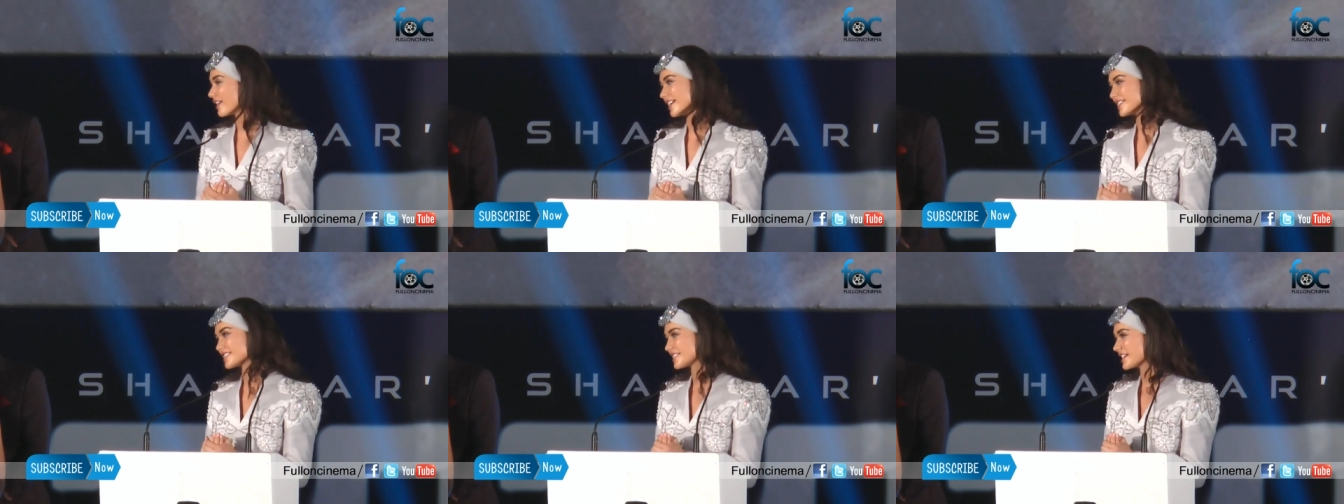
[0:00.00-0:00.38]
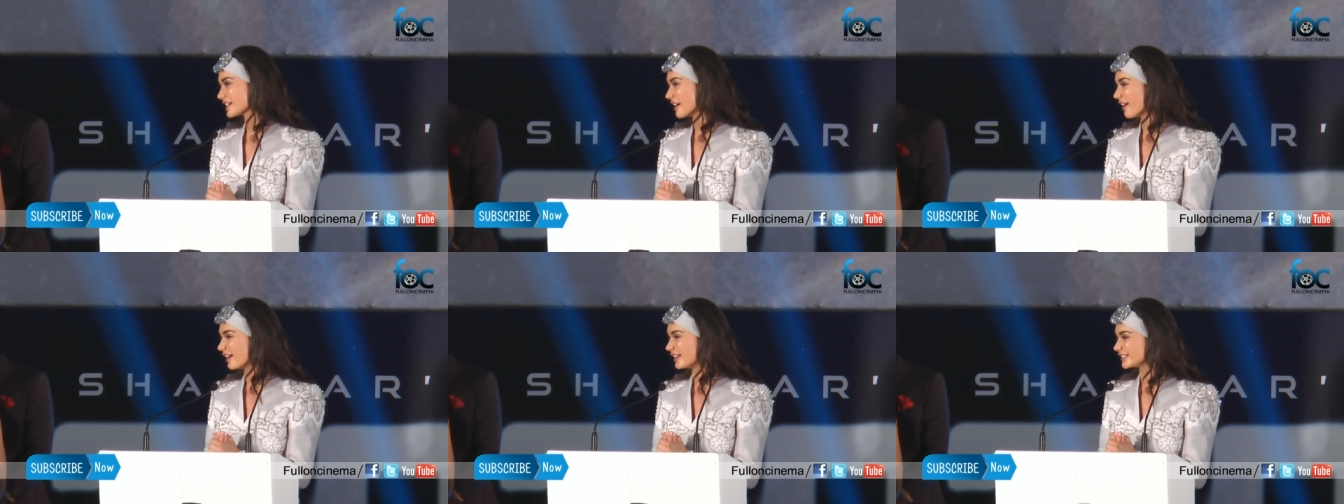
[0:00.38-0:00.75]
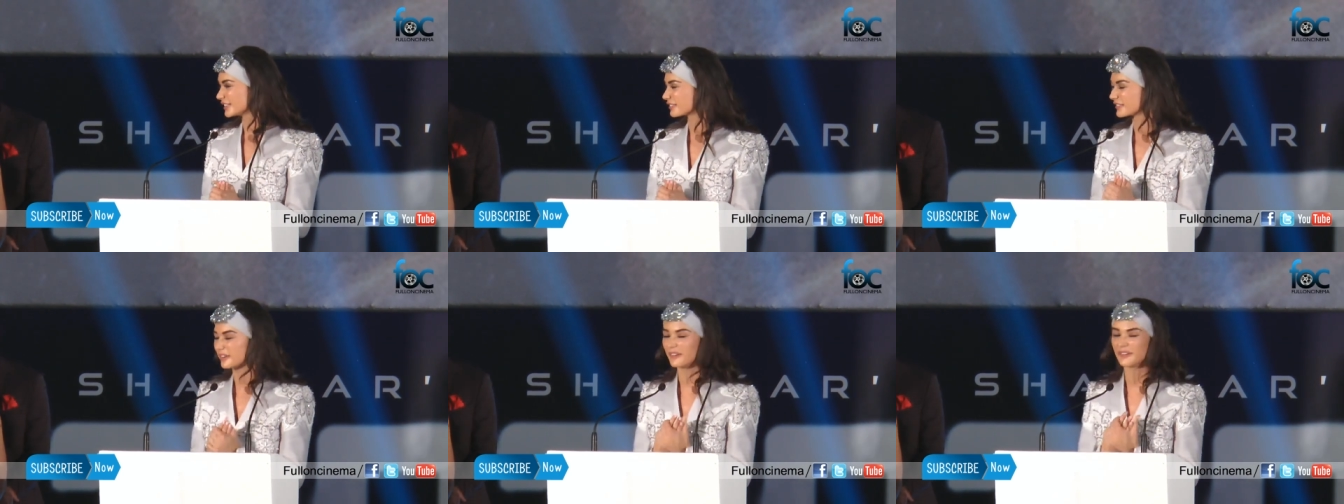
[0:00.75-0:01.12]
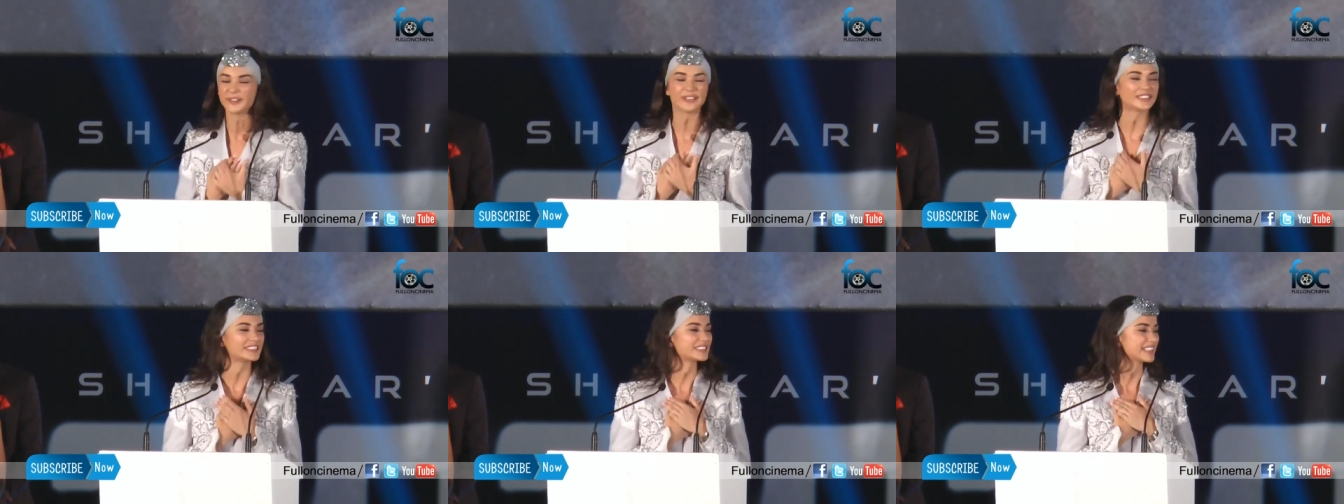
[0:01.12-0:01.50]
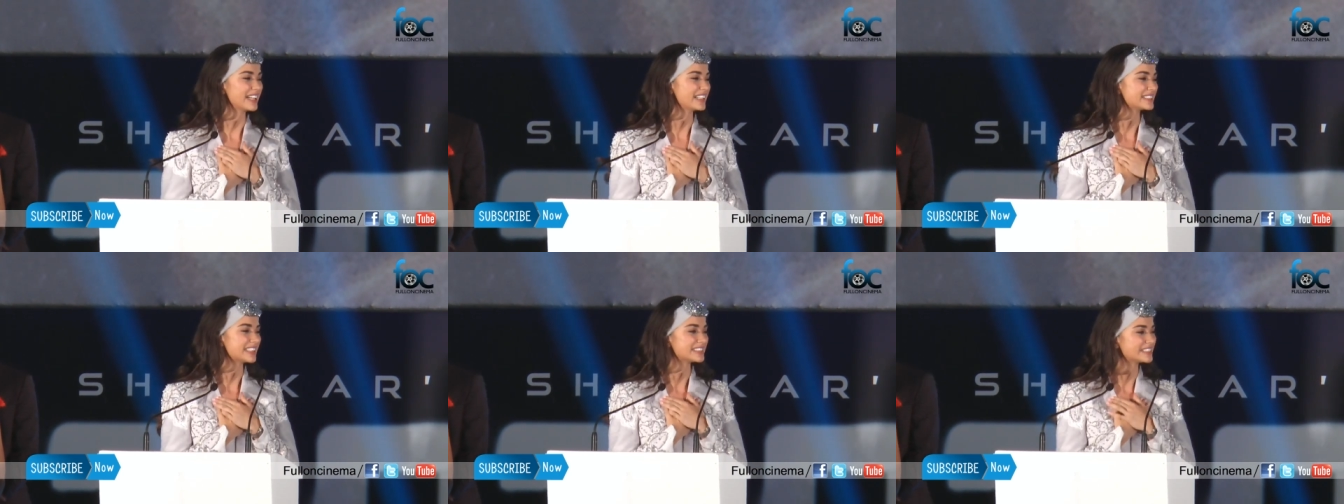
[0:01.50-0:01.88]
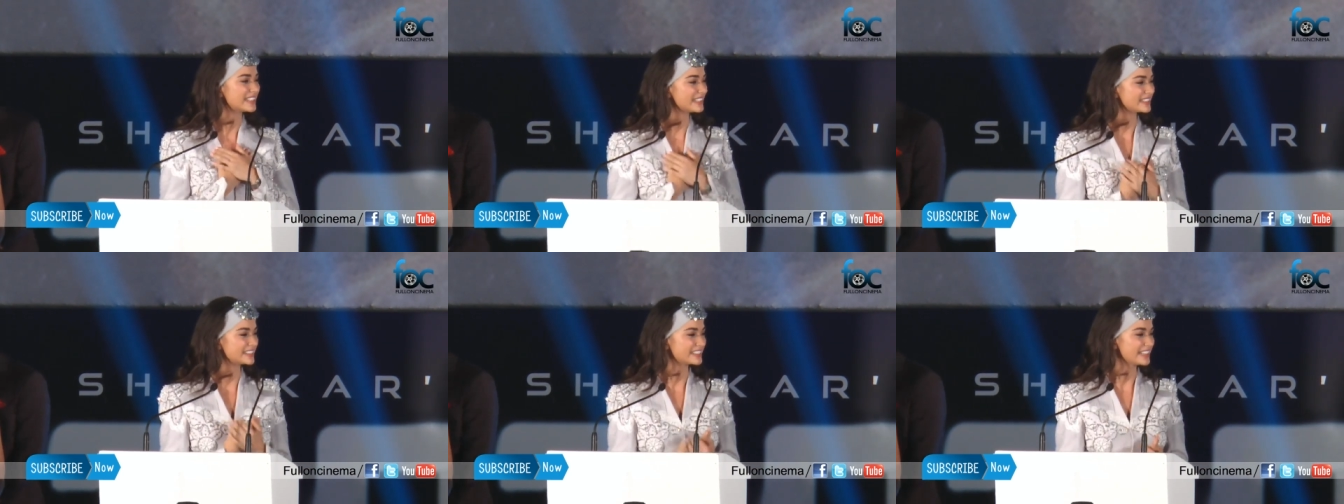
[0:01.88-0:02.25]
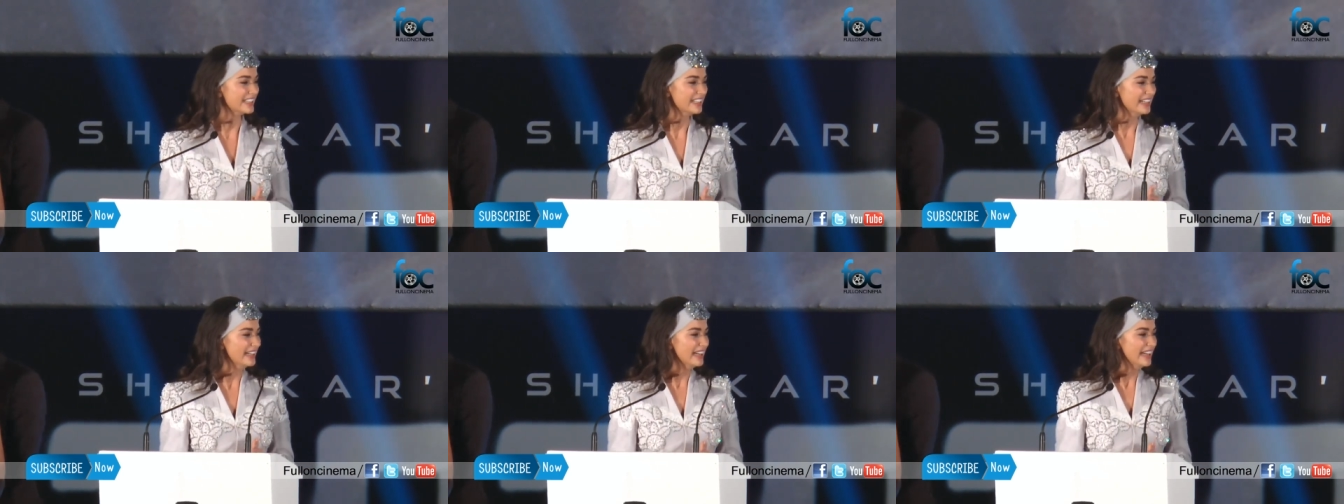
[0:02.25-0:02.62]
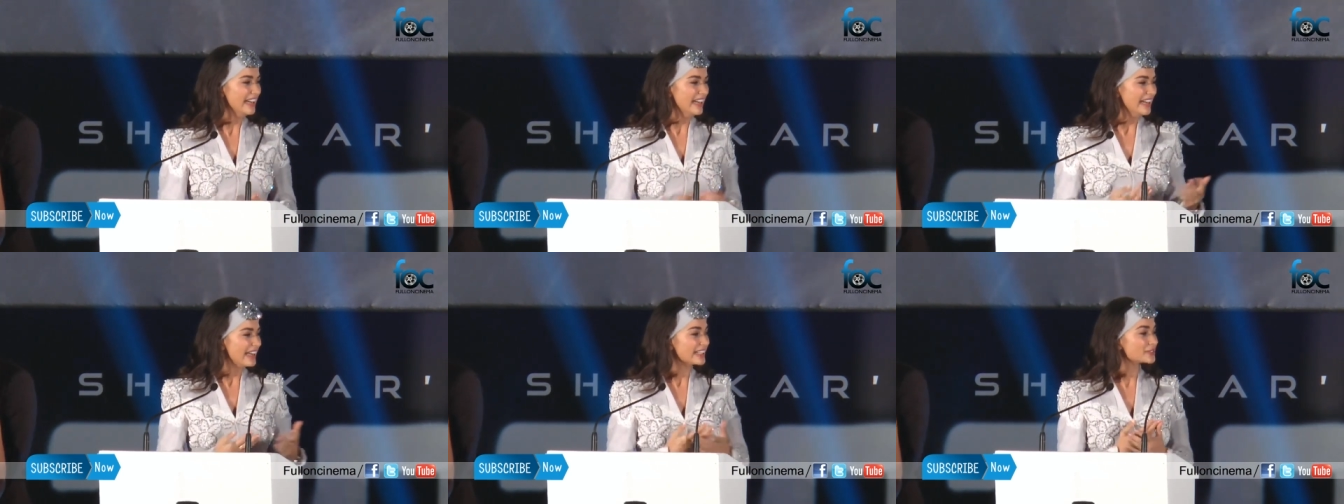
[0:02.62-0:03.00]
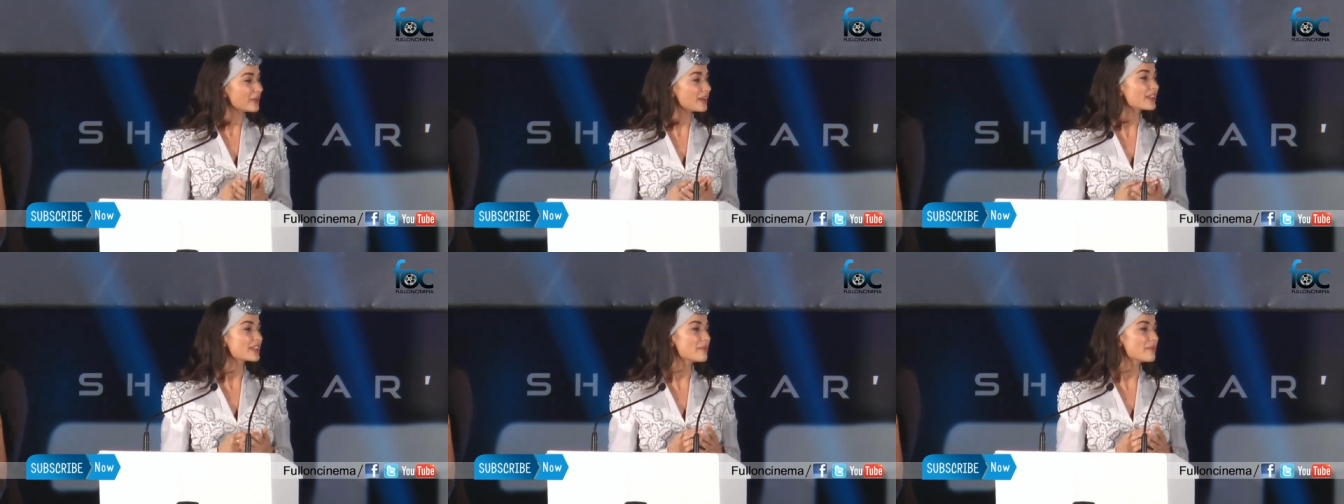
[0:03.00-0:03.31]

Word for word: Rajinikanth, of course. As I said, it's it's one of